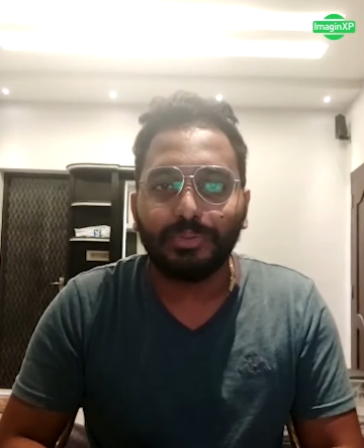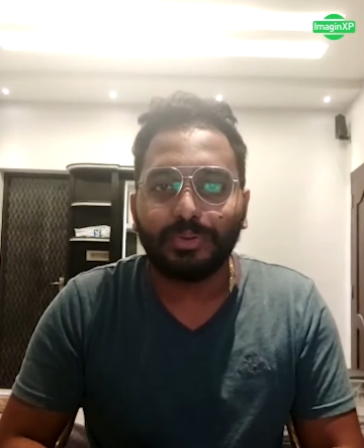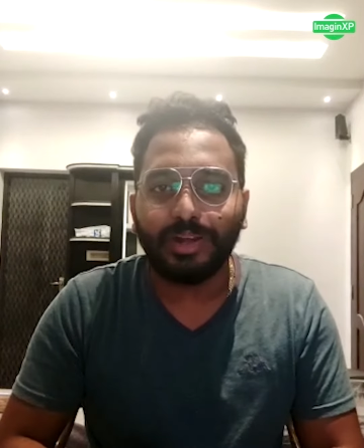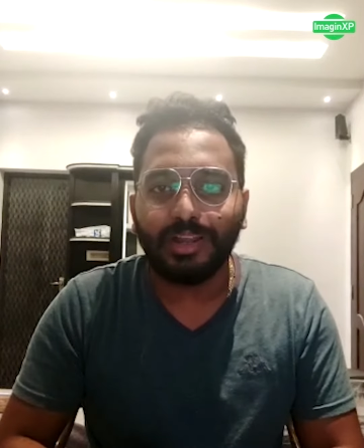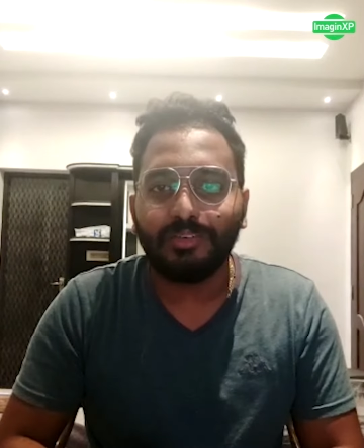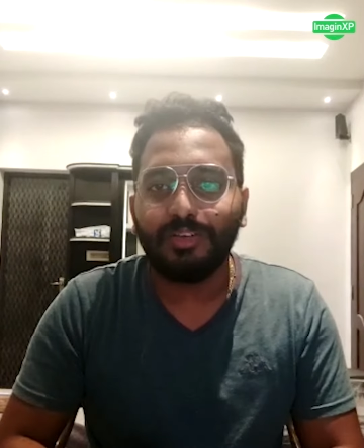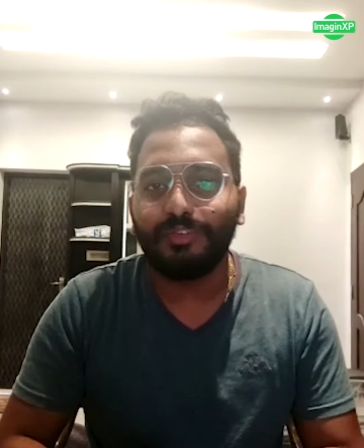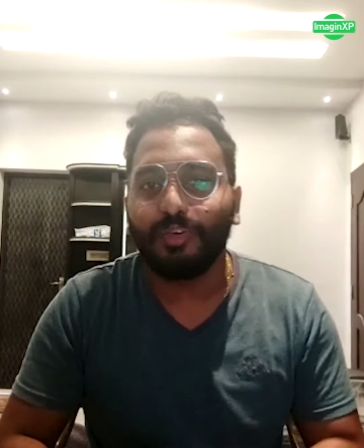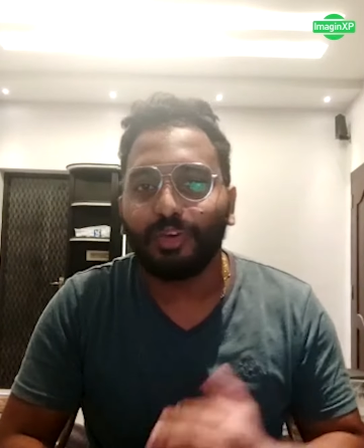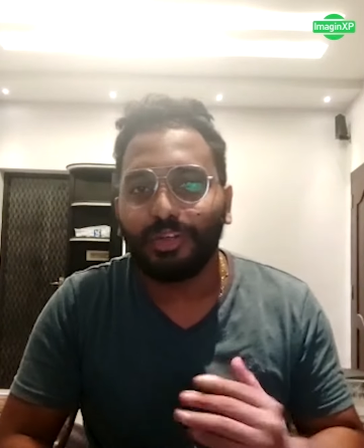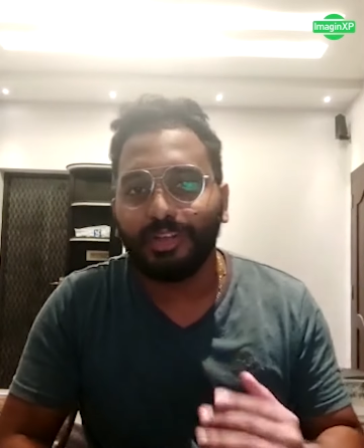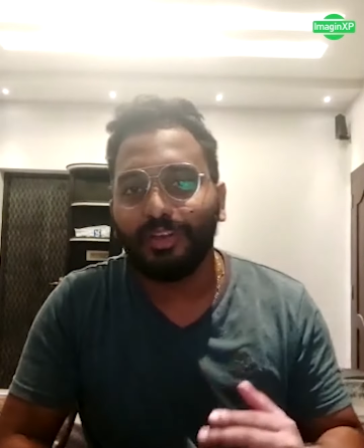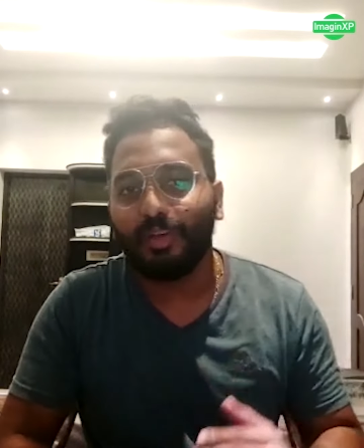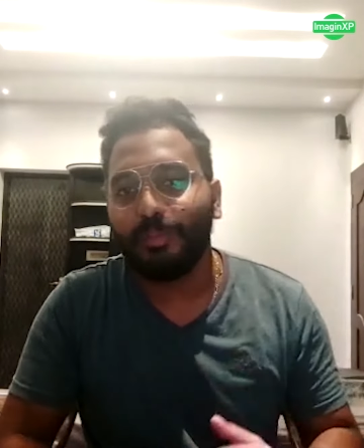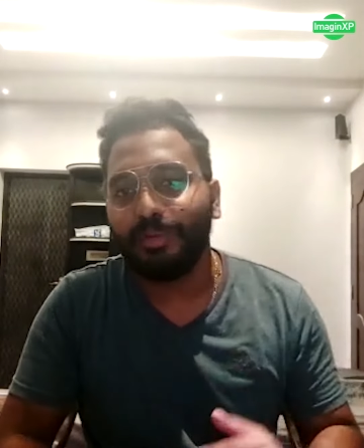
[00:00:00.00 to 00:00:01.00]
to travel
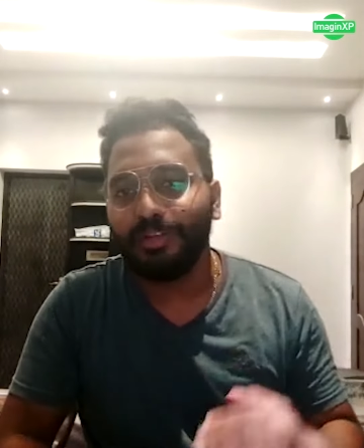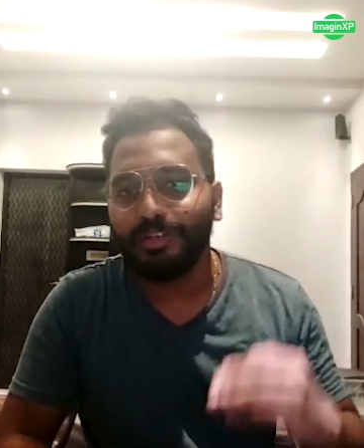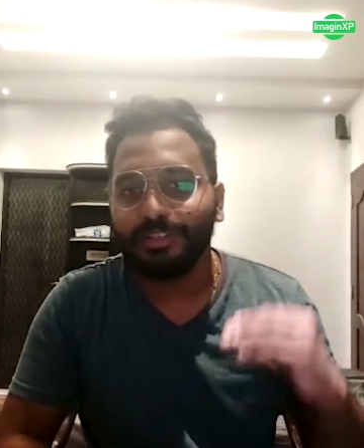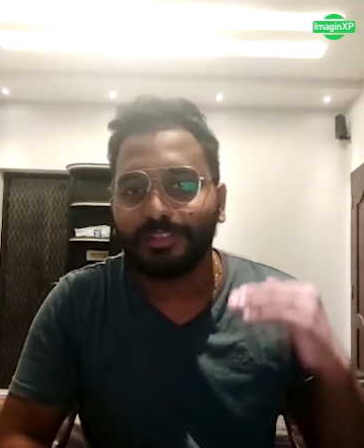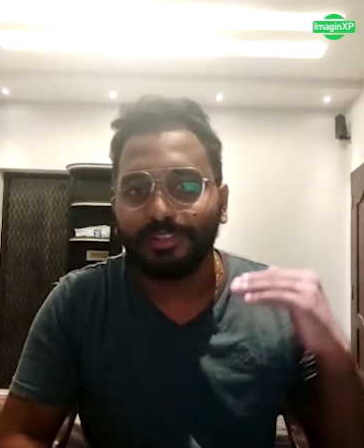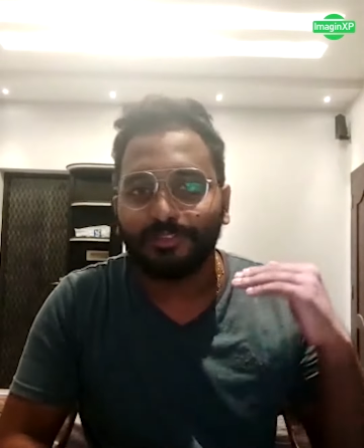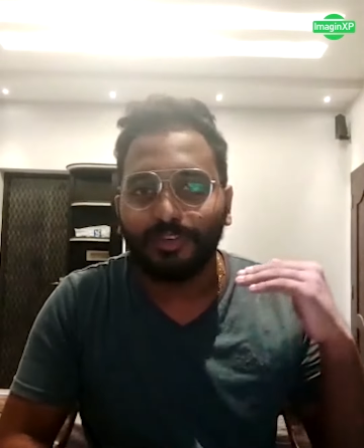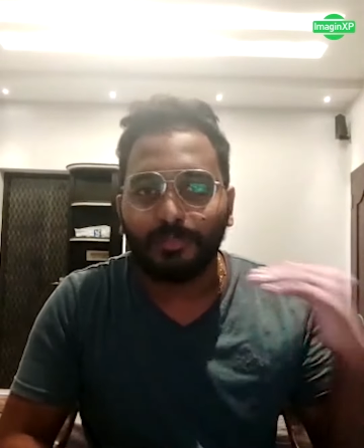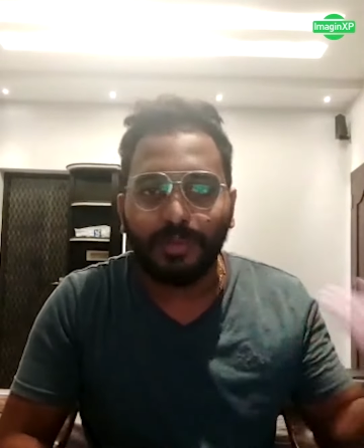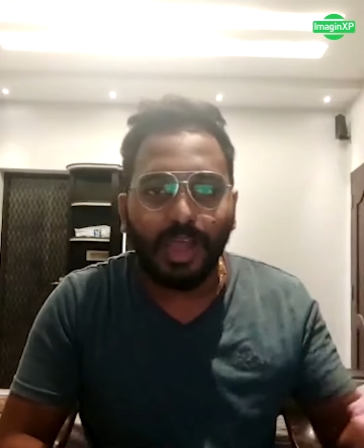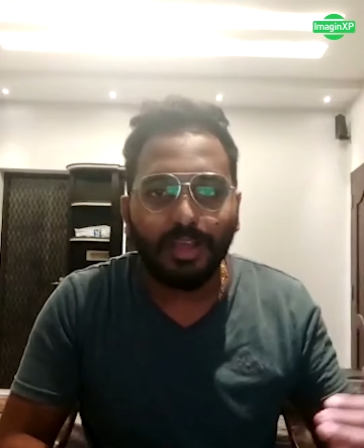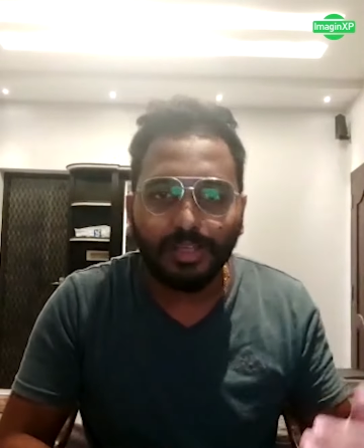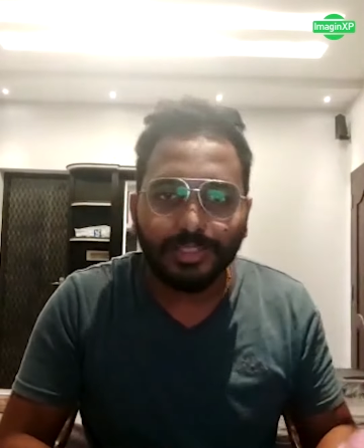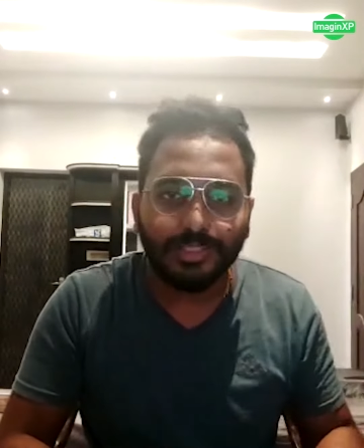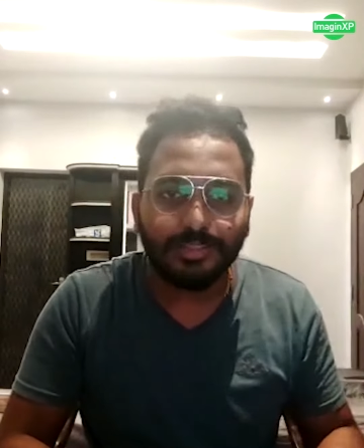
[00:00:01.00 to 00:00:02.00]
40 kilometers from
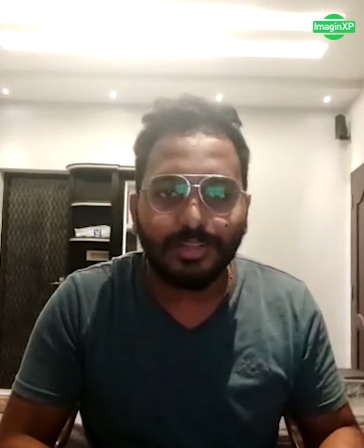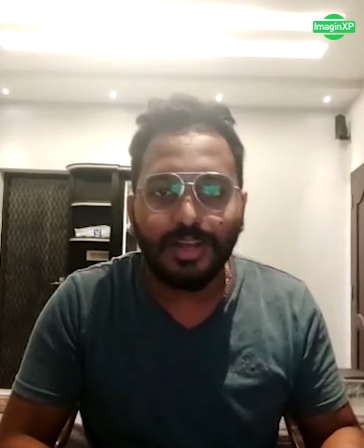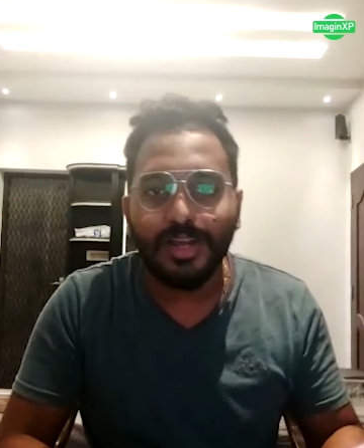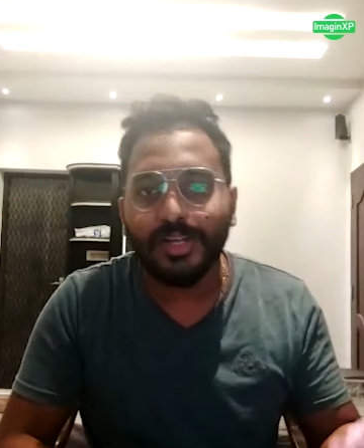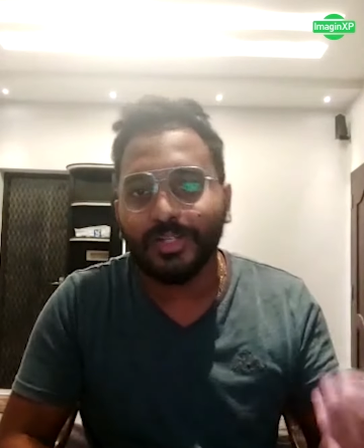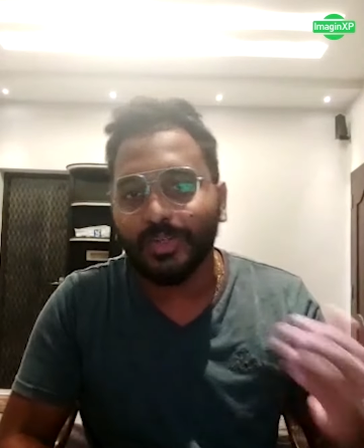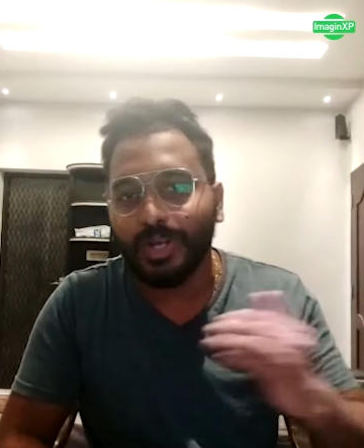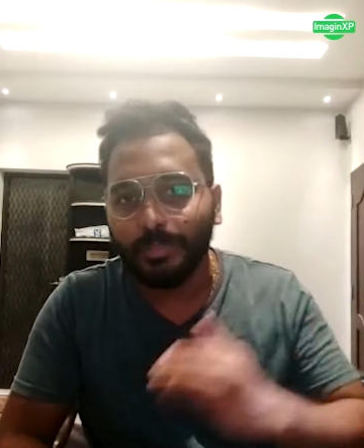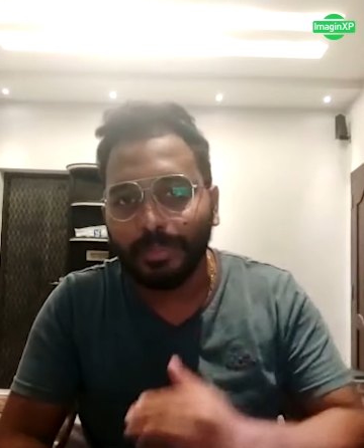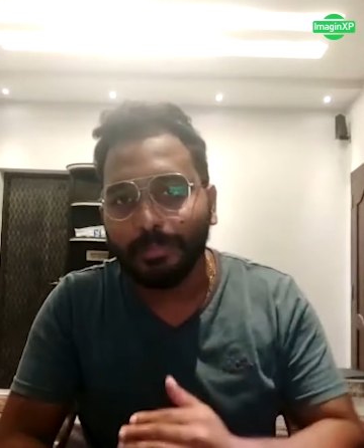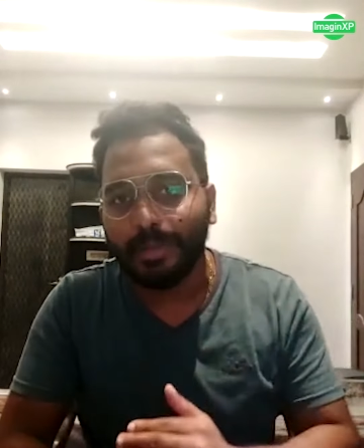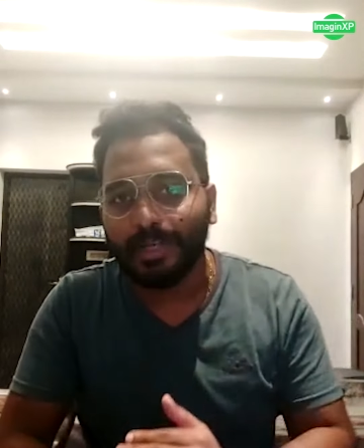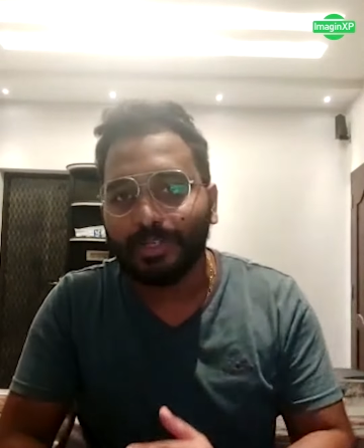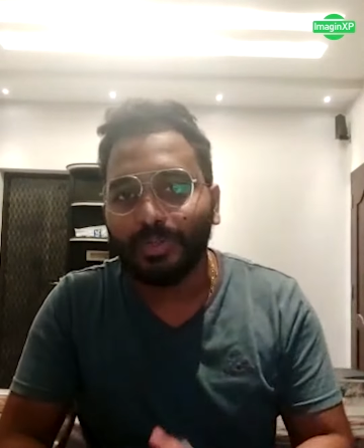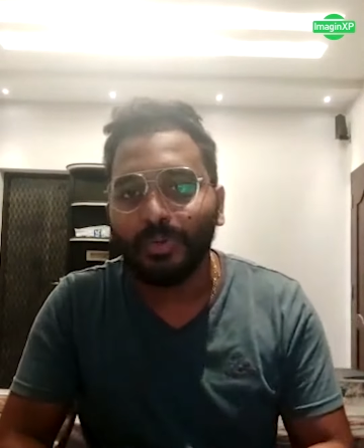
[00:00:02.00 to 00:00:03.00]
Nagasundra to coming
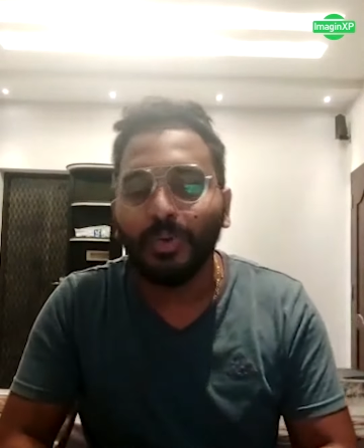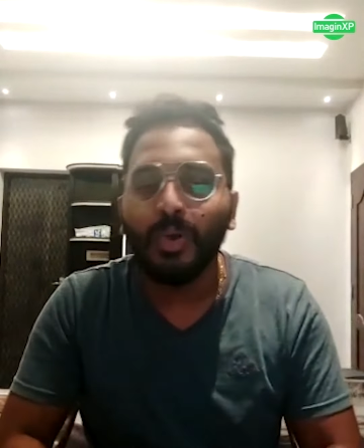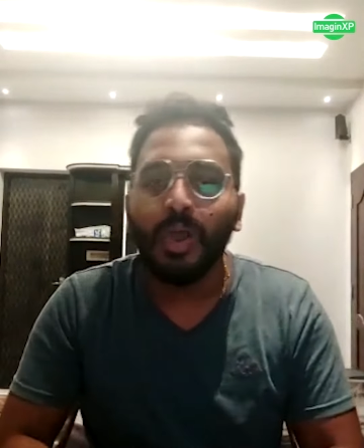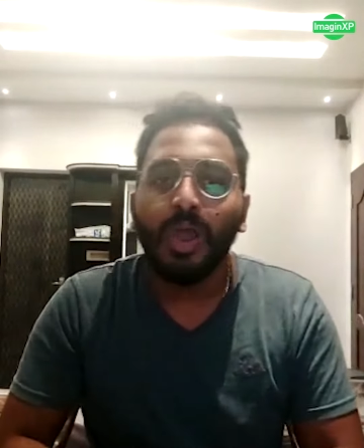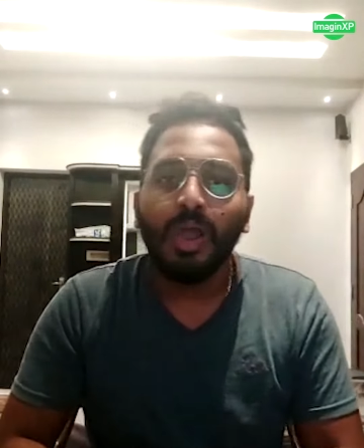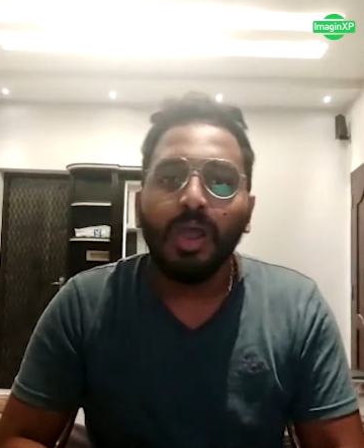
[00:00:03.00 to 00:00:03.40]
back to